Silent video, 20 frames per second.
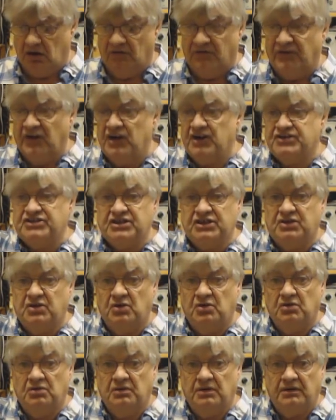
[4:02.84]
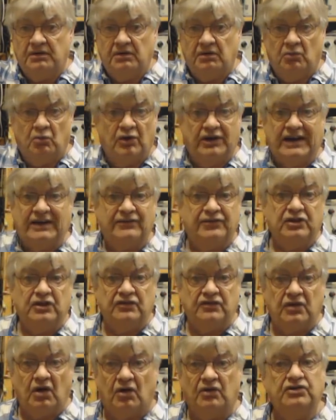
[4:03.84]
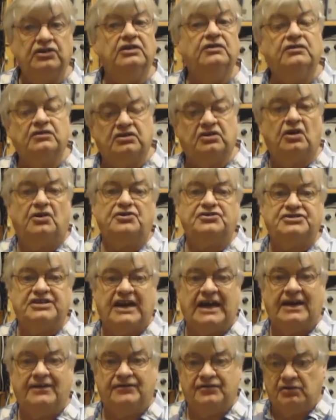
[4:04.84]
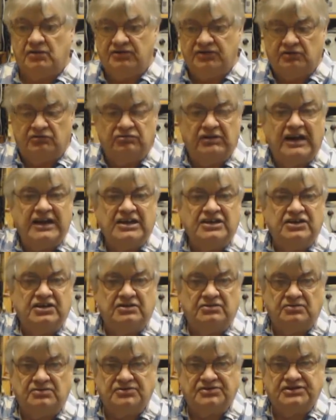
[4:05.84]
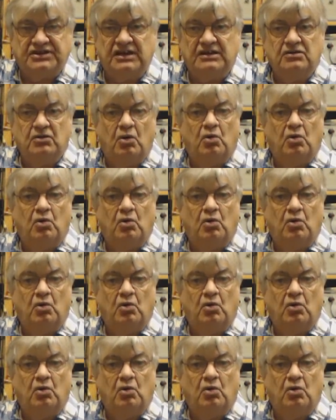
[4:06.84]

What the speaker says: a vertical, whatever you've got to have the radials,